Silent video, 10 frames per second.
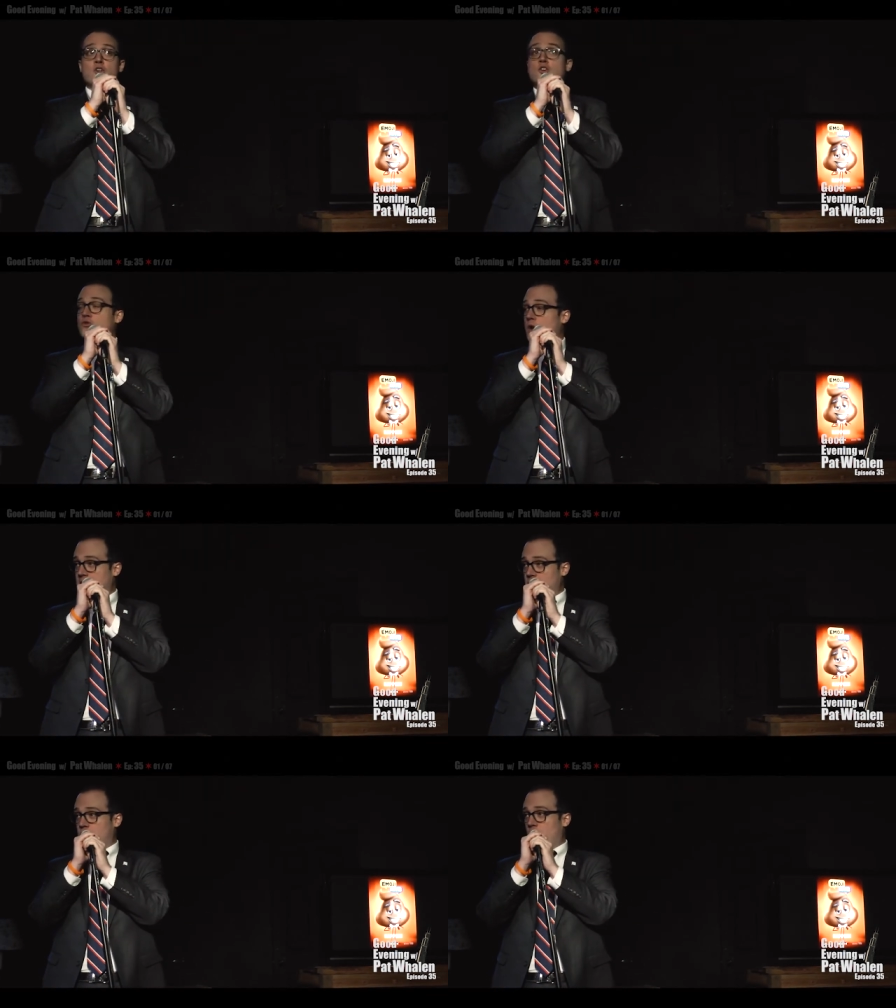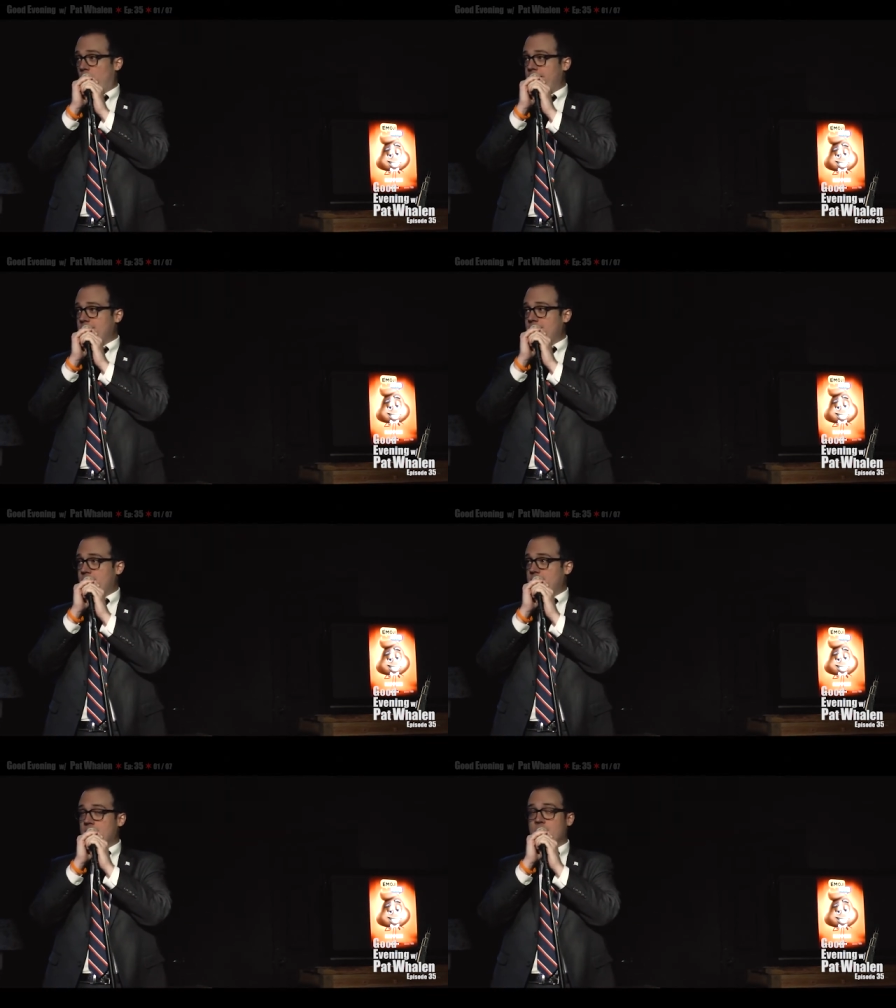Great
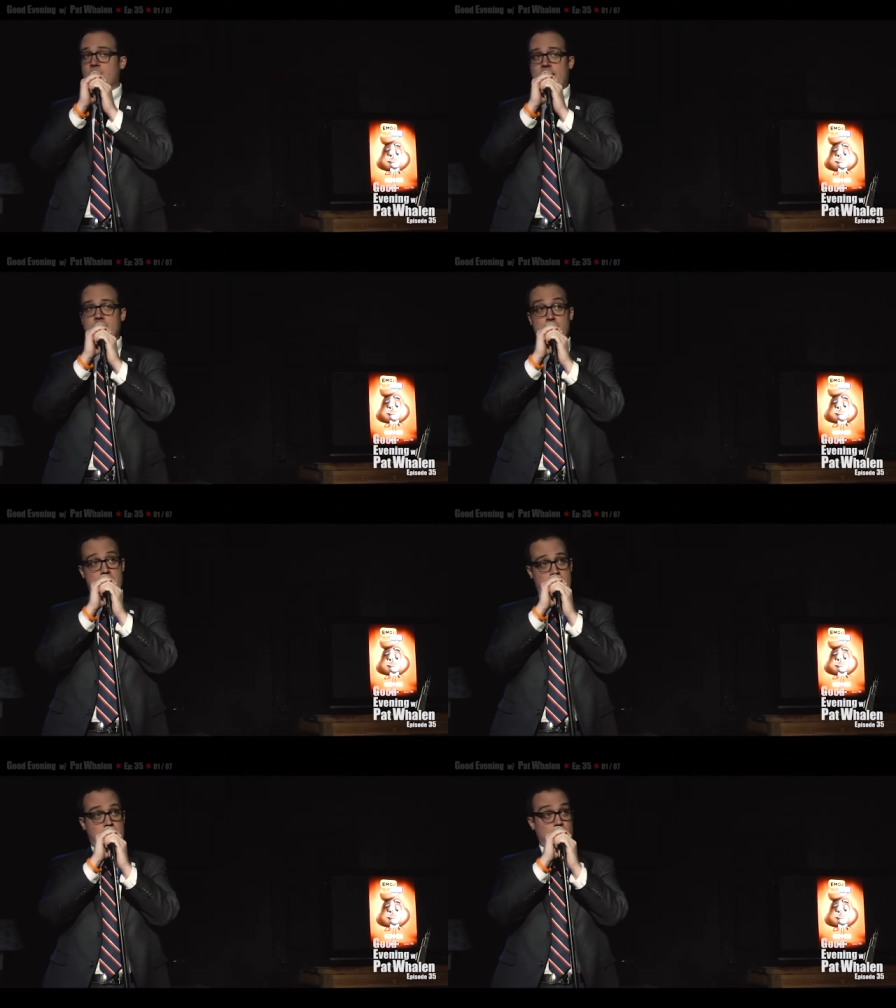choice. Great mixed